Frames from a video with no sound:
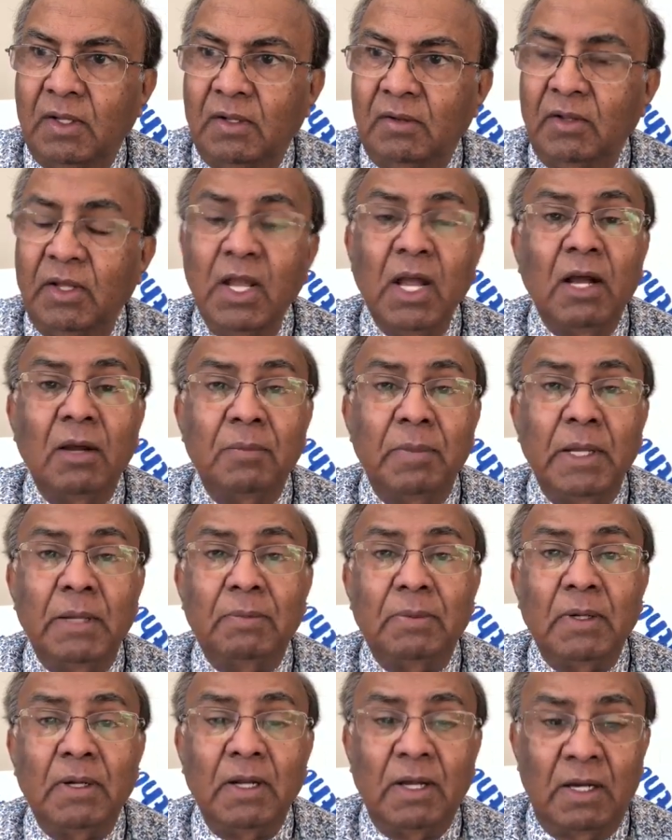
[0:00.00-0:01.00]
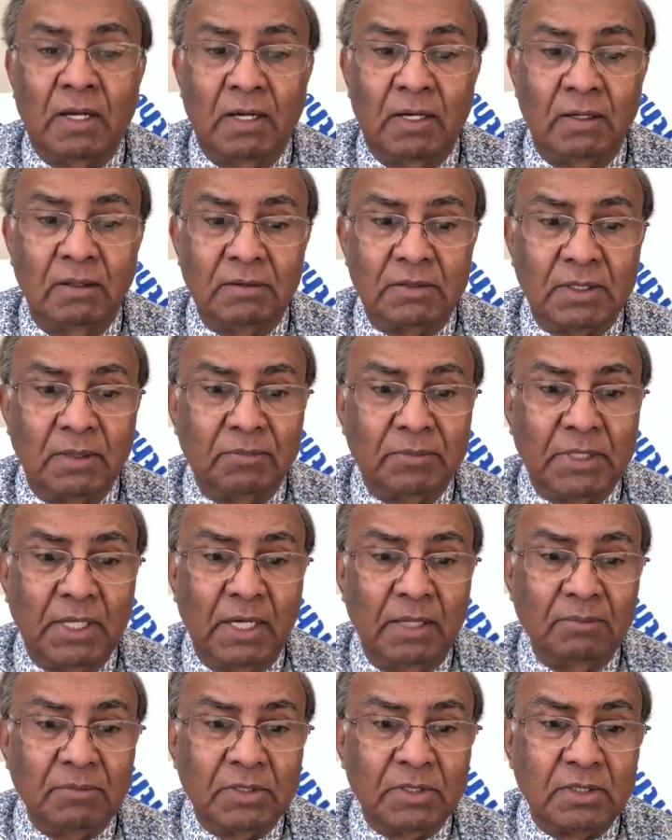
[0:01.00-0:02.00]
the young people are
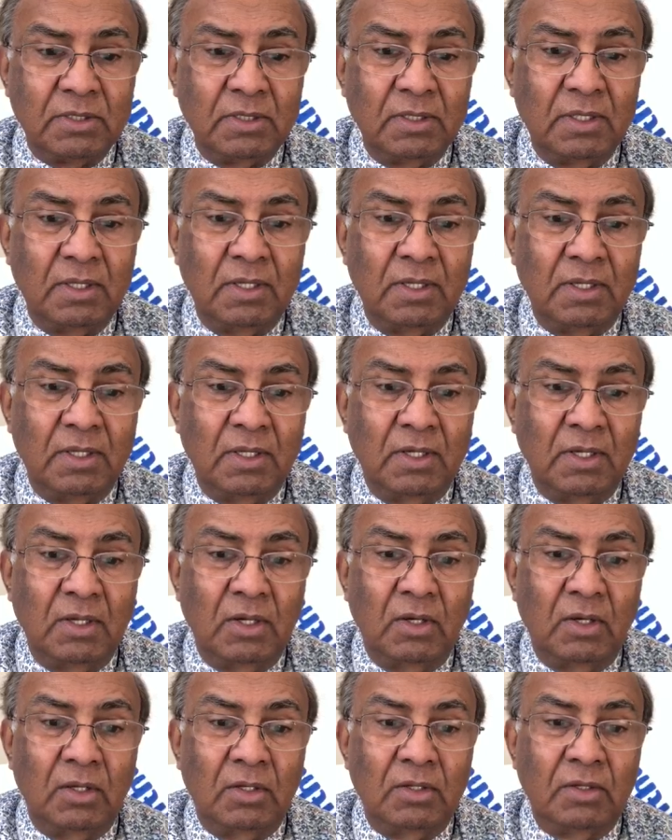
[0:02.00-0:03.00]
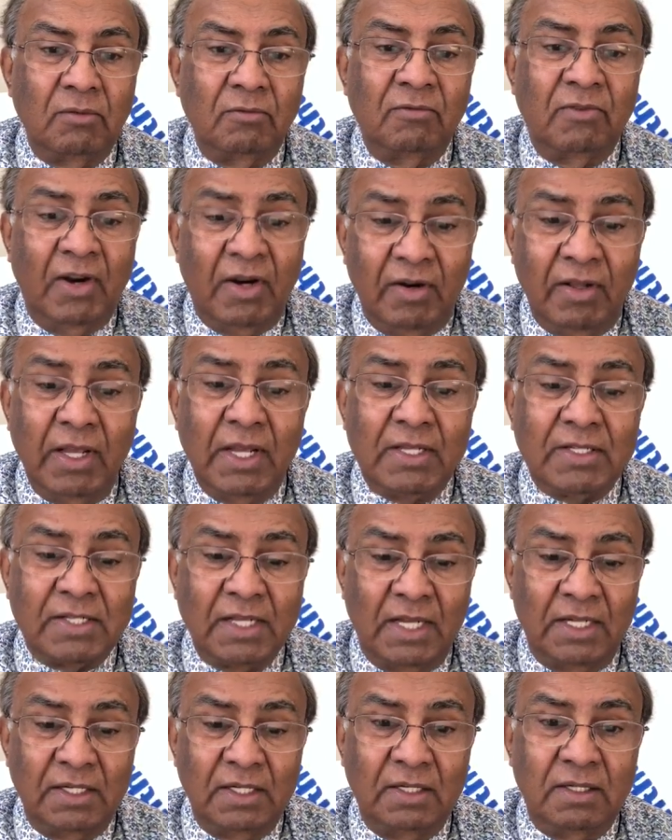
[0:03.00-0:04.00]
sometimes very
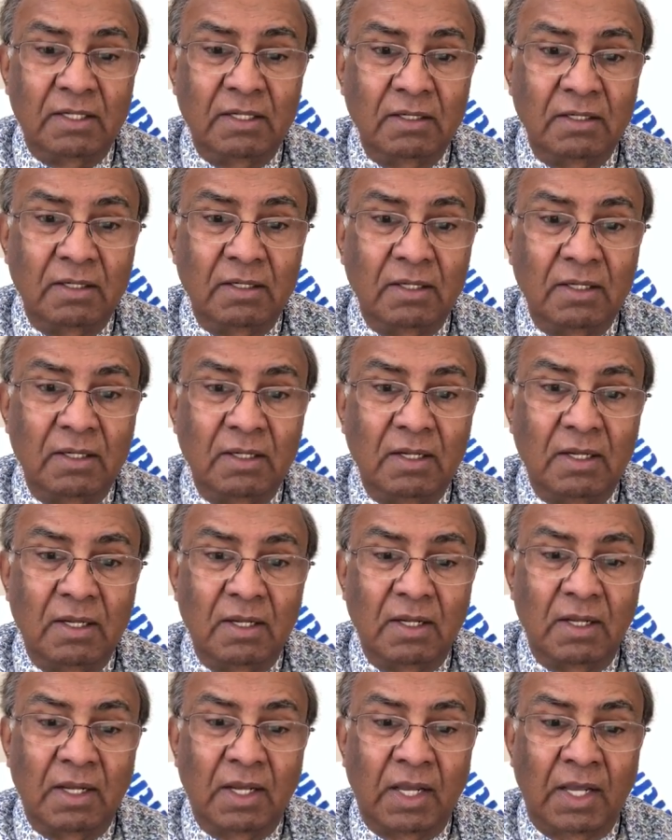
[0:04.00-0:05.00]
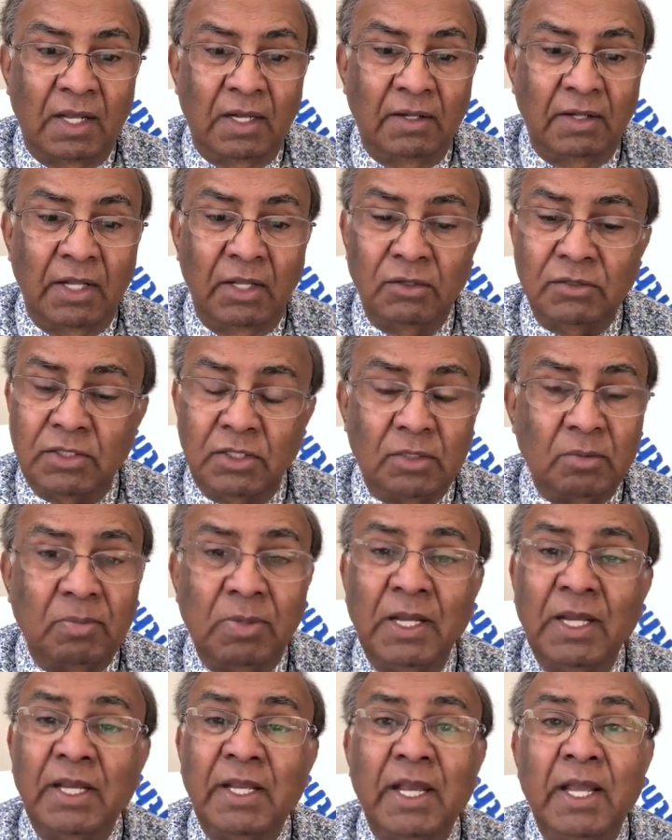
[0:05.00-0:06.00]
excited, and they use it to
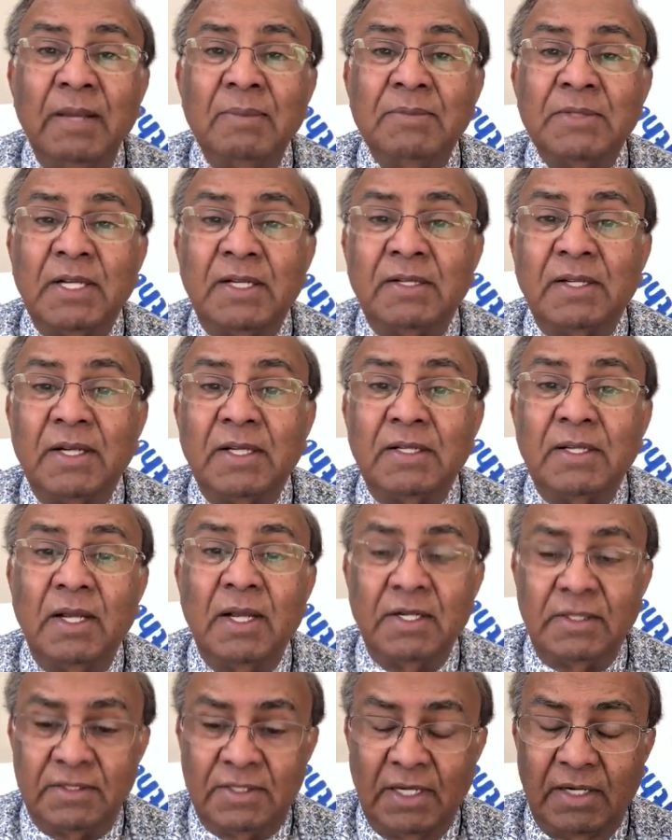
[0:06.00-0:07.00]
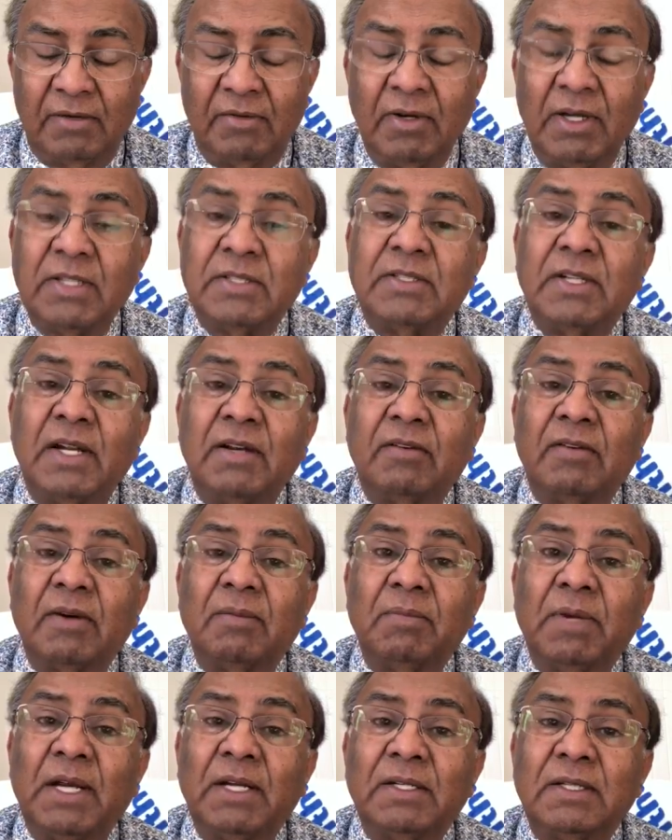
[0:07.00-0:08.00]
play games, et cetera, et cetera.
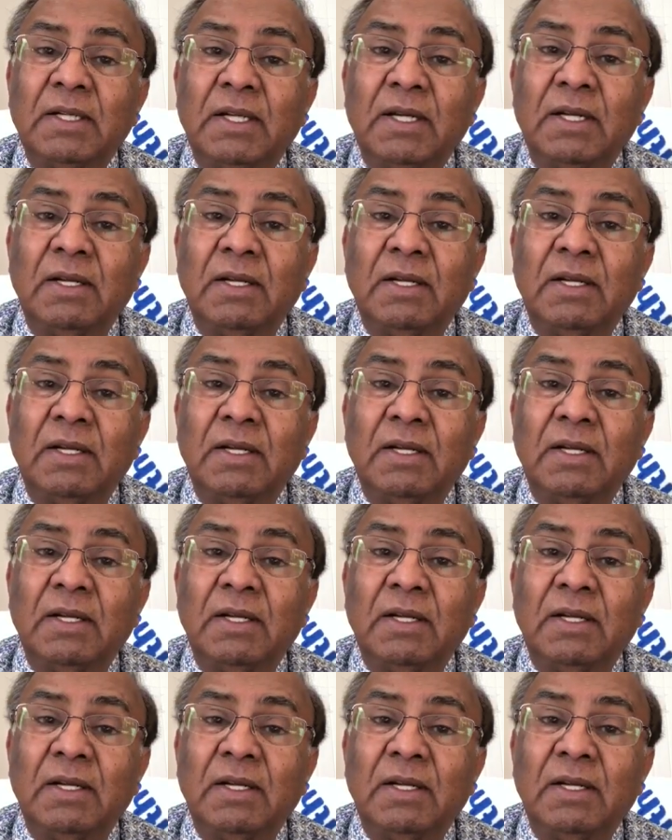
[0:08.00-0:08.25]
But